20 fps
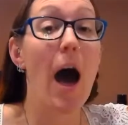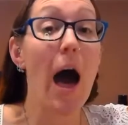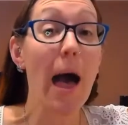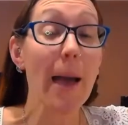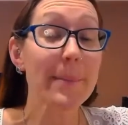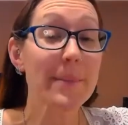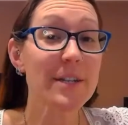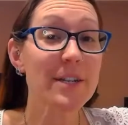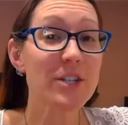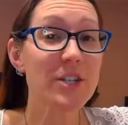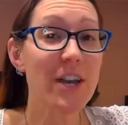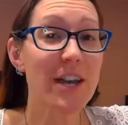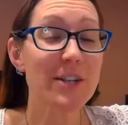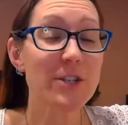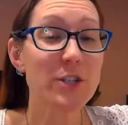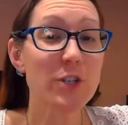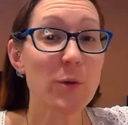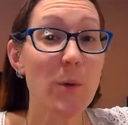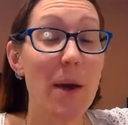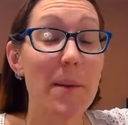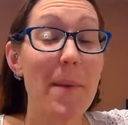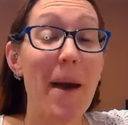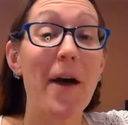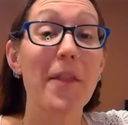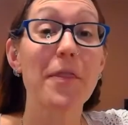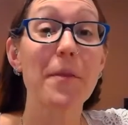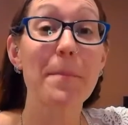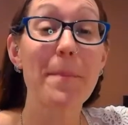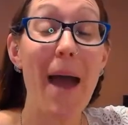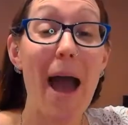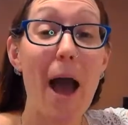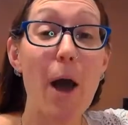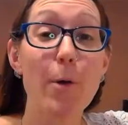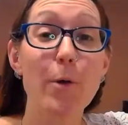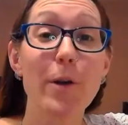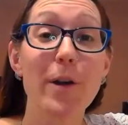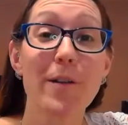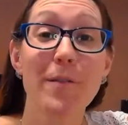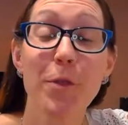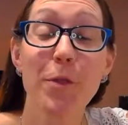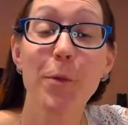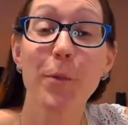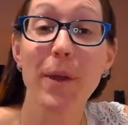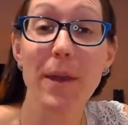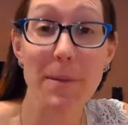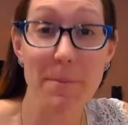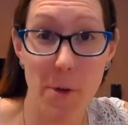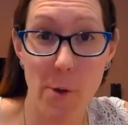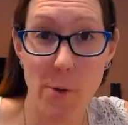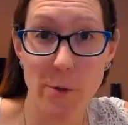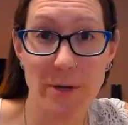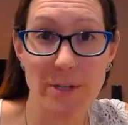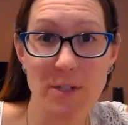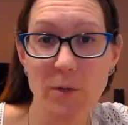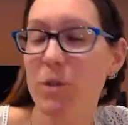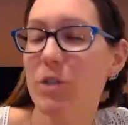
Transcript: I'm going to chat to you about the Power of 3 bonus,